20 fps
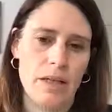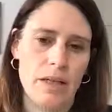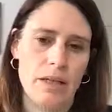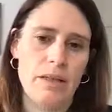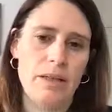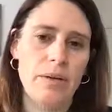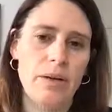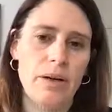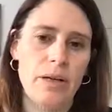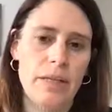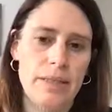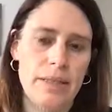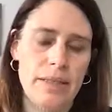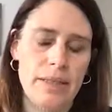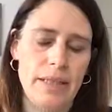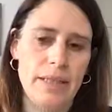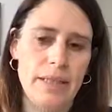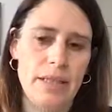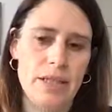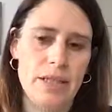The early
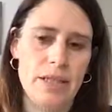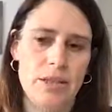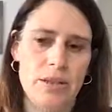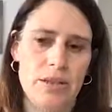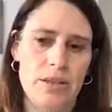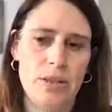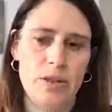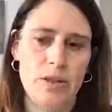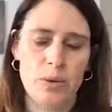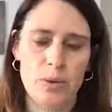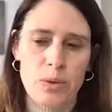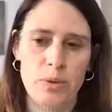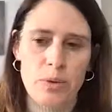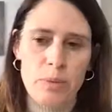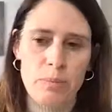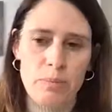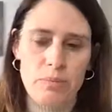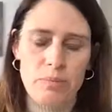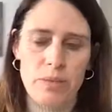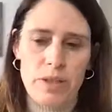teenage onset
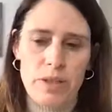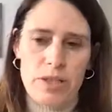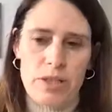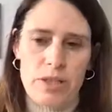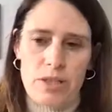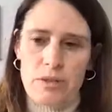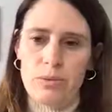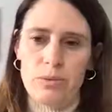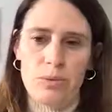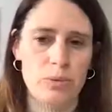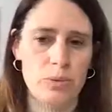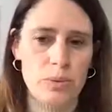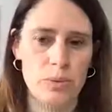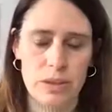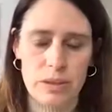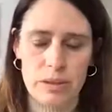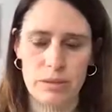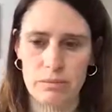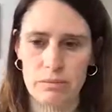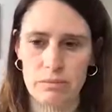group,
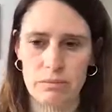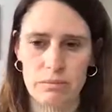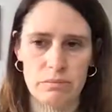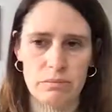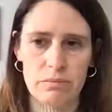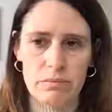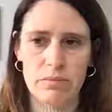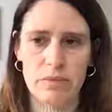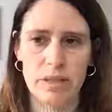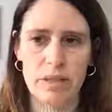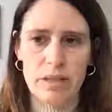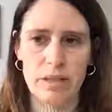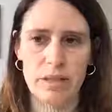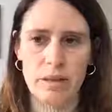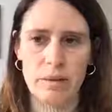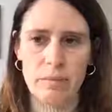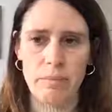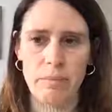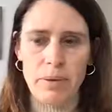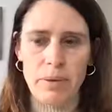where
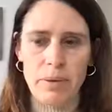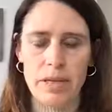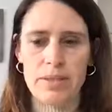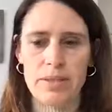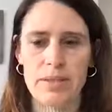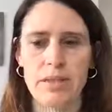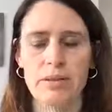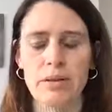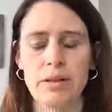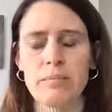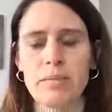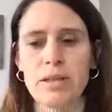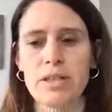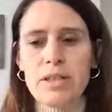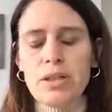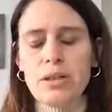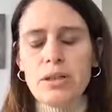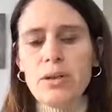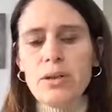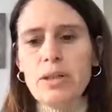the patients are not
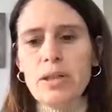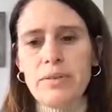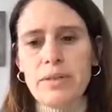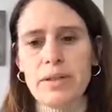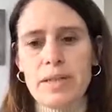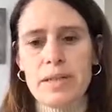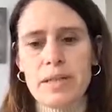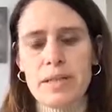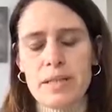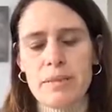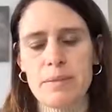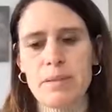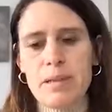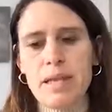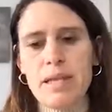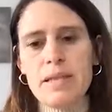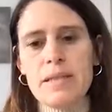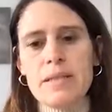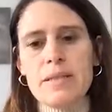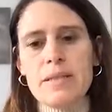much older when disease
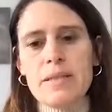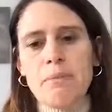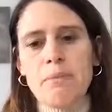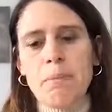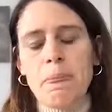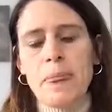begins,